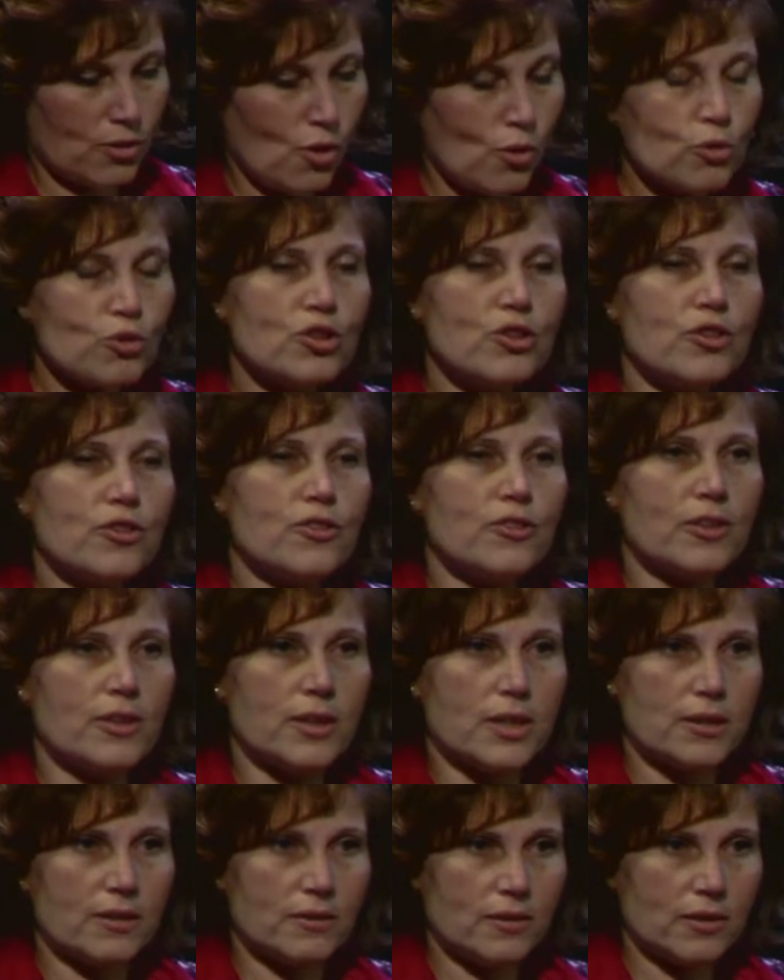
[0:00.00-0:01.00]
oceans and
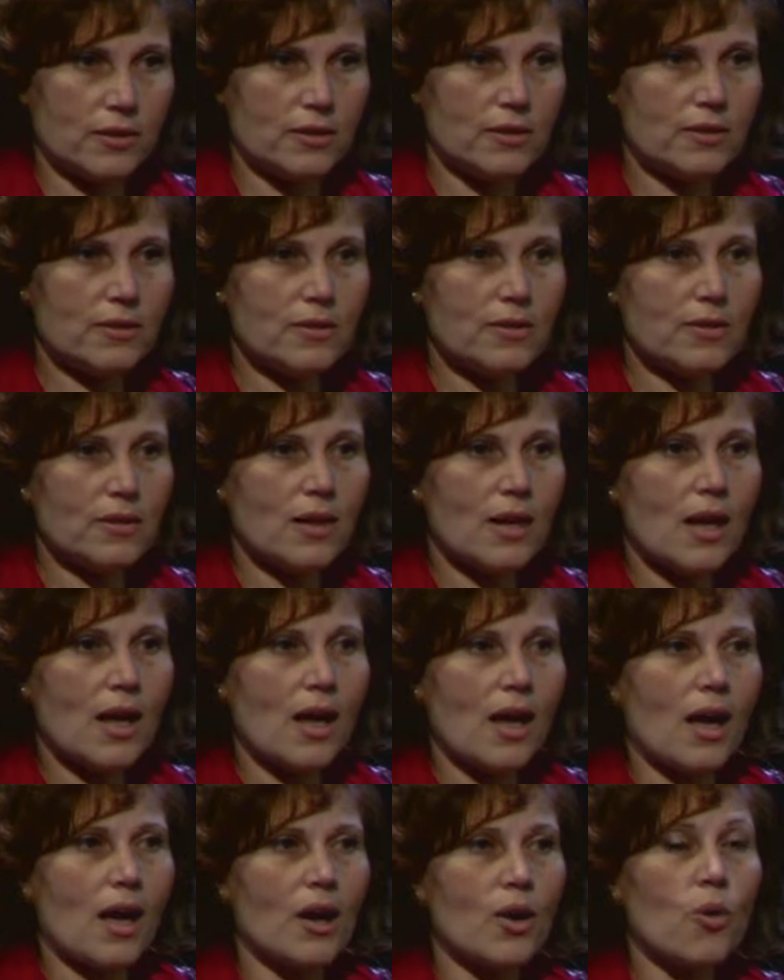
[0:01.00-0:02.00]
the seas
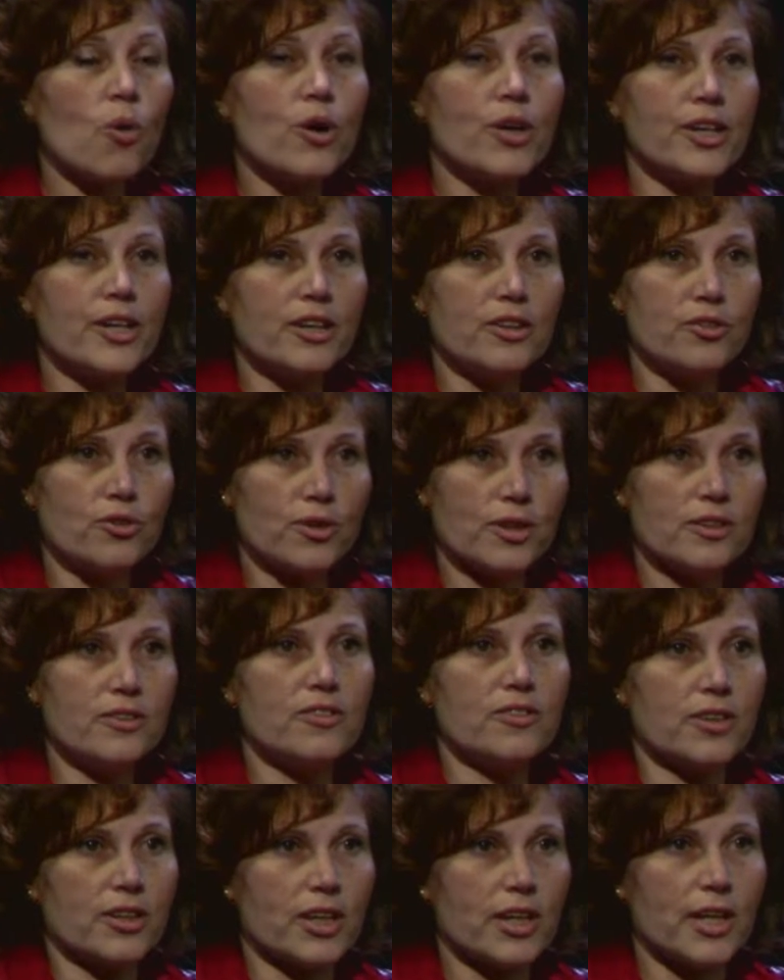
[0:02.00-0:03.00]
according to this
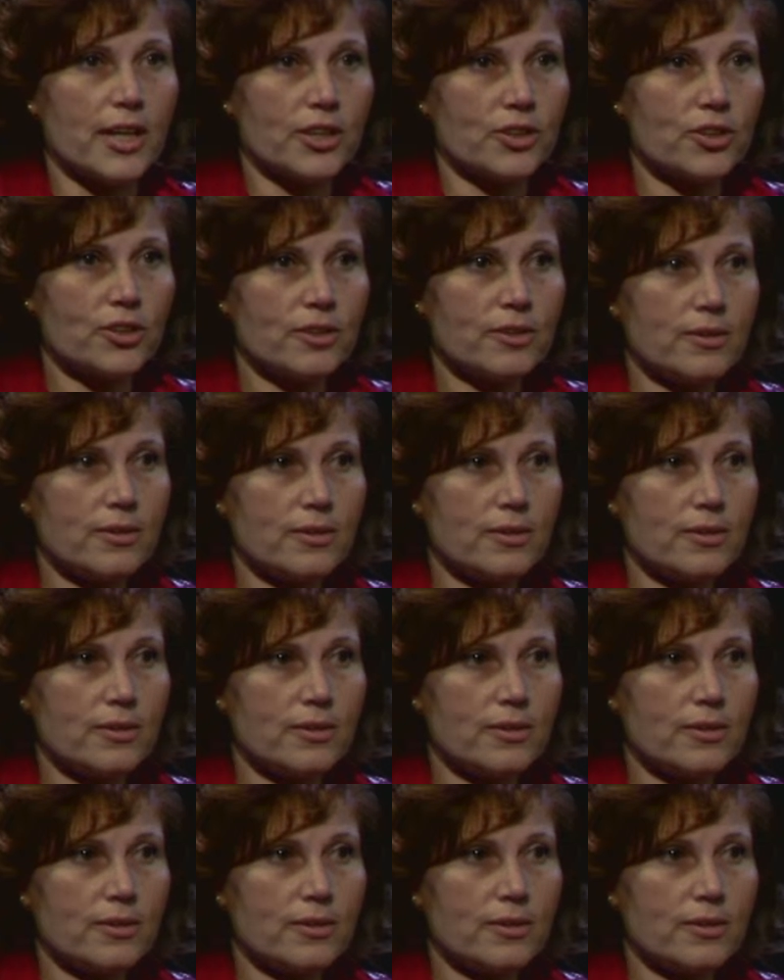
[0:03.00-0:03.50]
circulation.